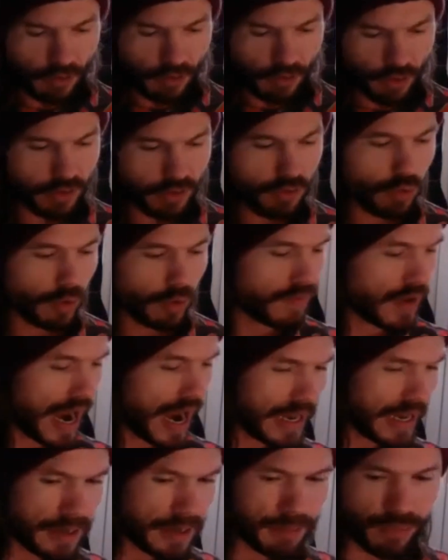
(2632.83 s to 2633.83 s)

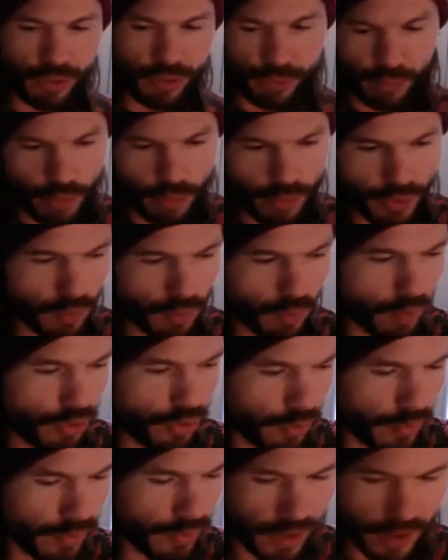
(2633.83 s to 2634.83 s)
through
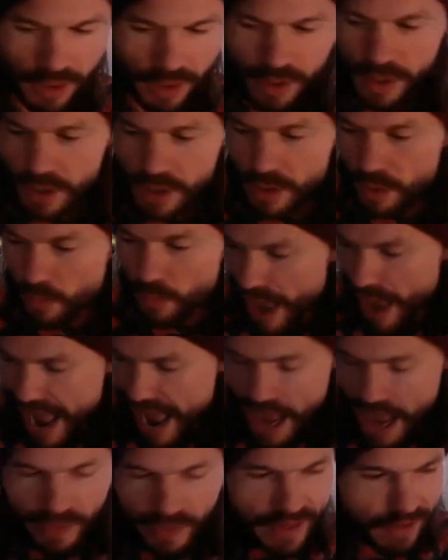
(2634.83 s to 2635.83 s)
the
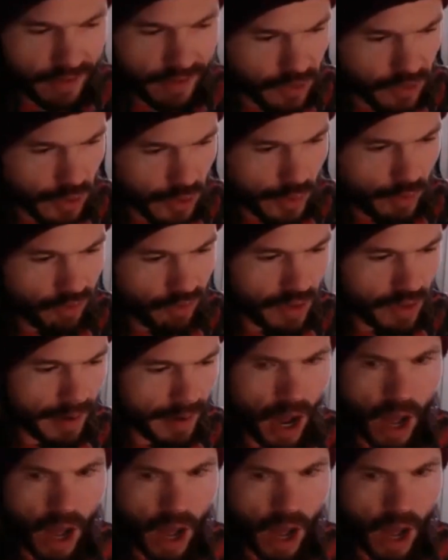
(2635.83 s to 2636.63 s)
alleys of Jerusalem.